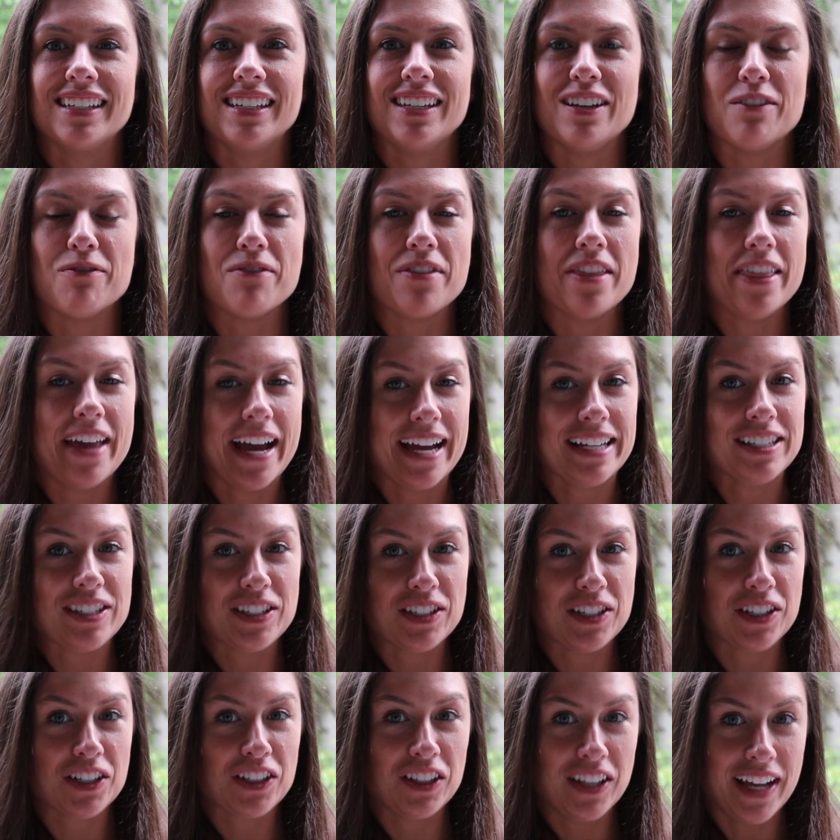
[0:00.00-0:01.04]
if
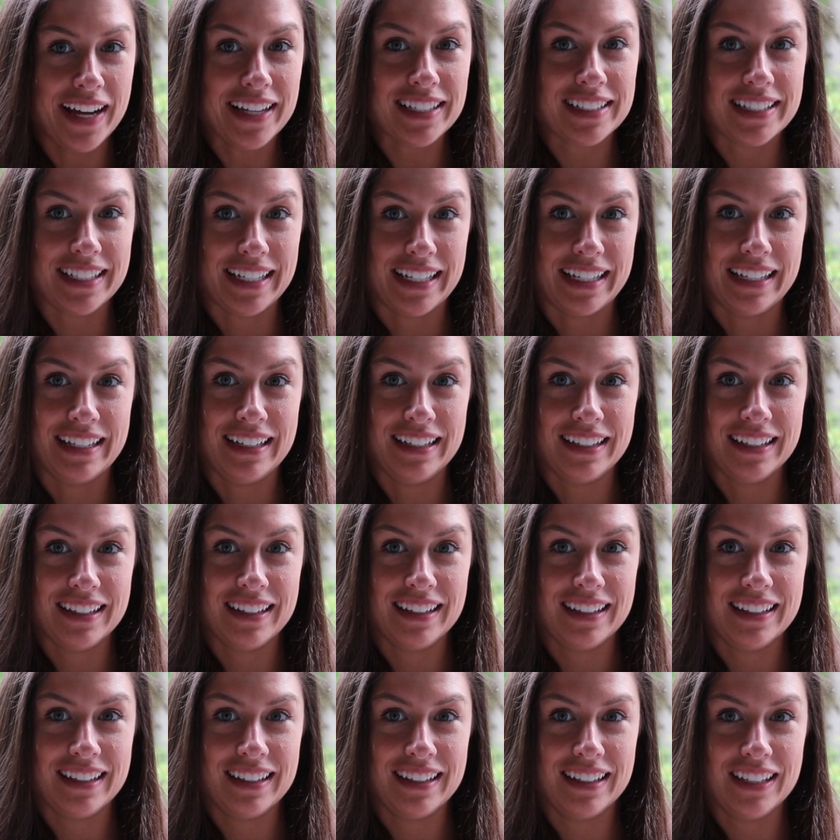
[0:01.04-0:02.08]
that's neglected,
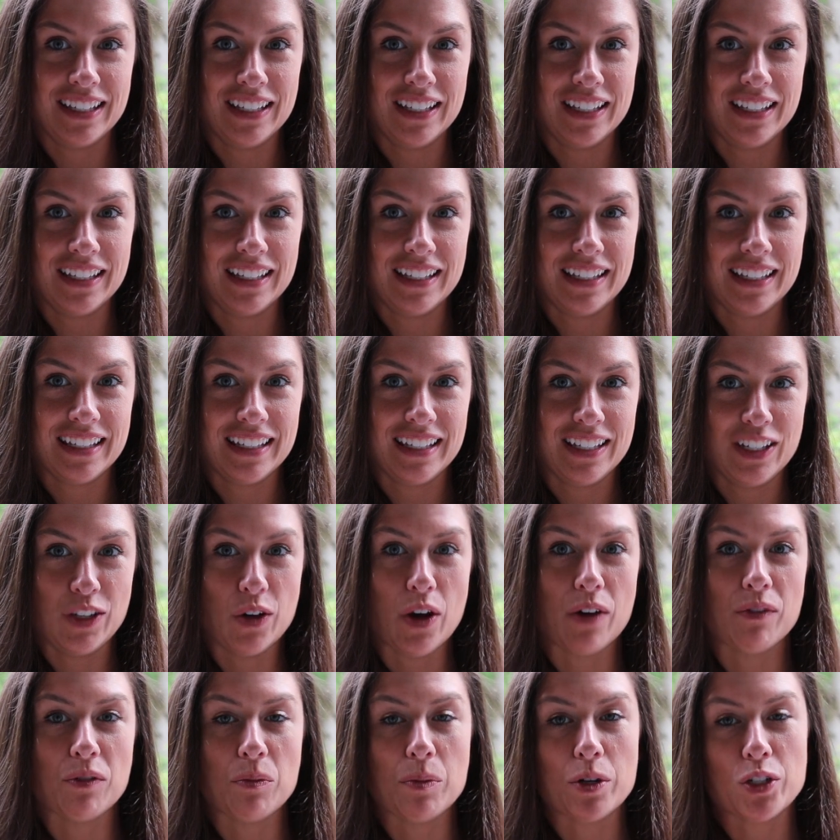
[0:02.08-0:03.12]

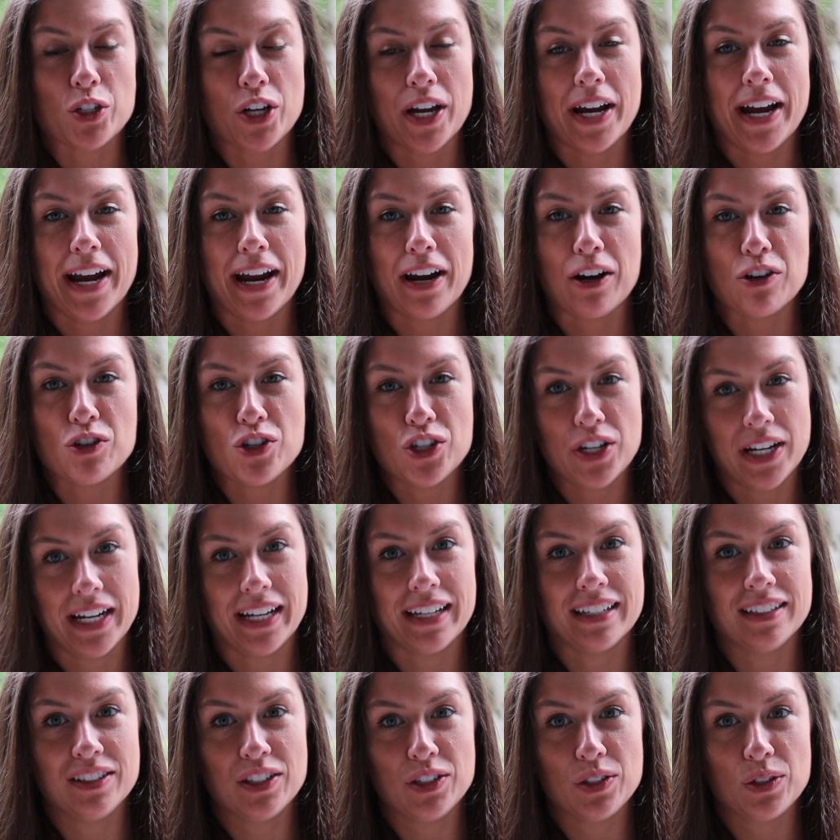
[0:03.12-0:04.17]
you have a much higher
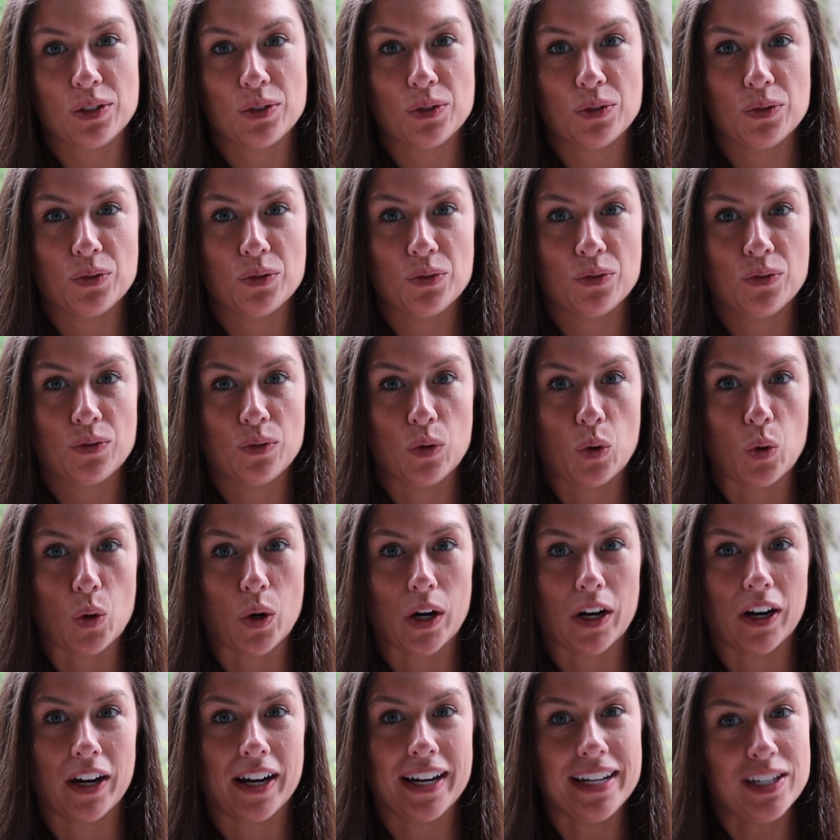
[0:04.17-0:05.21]
chance
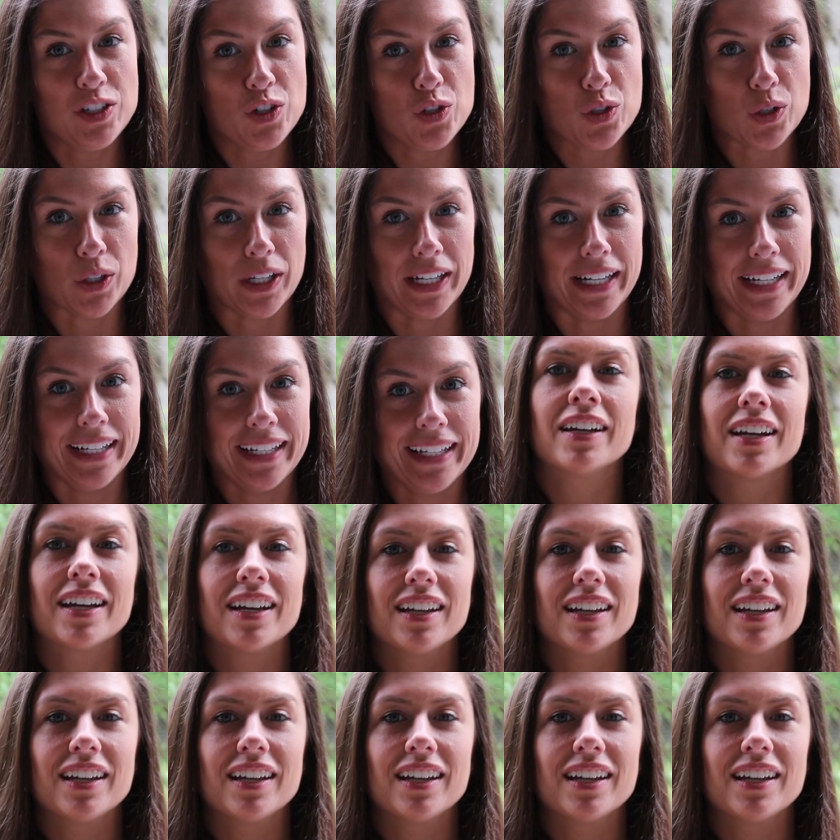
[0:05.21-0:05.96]
for injury.